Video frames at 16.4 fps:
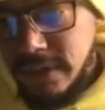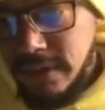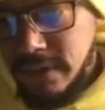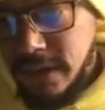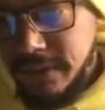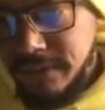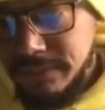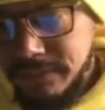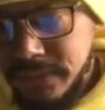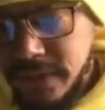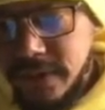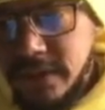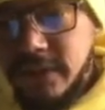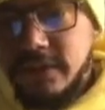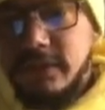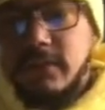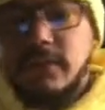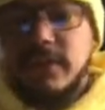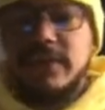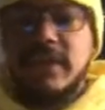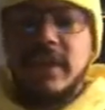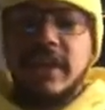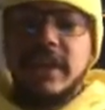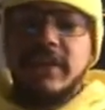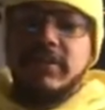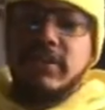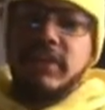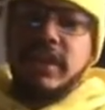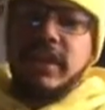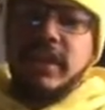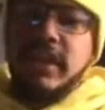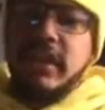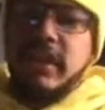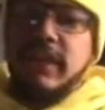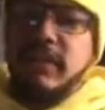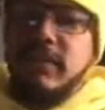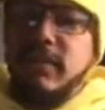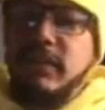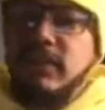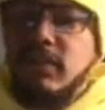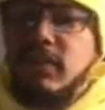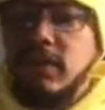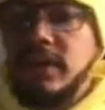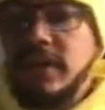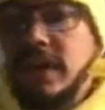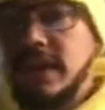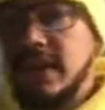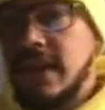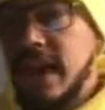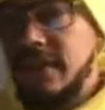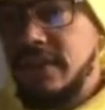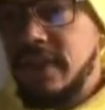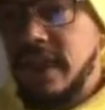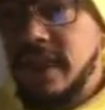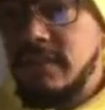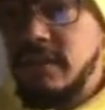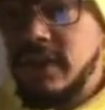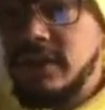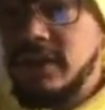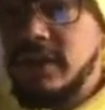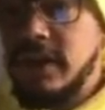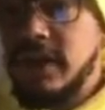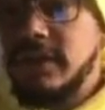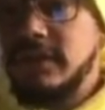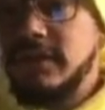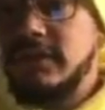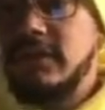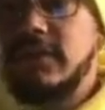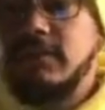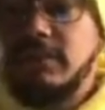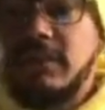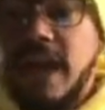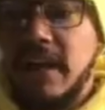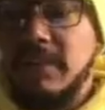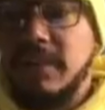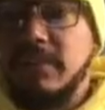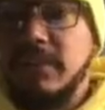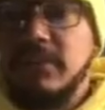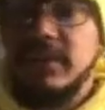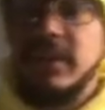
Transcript: All right. So we see in history the killing of the most coordinated and athletic martial artists, the black people.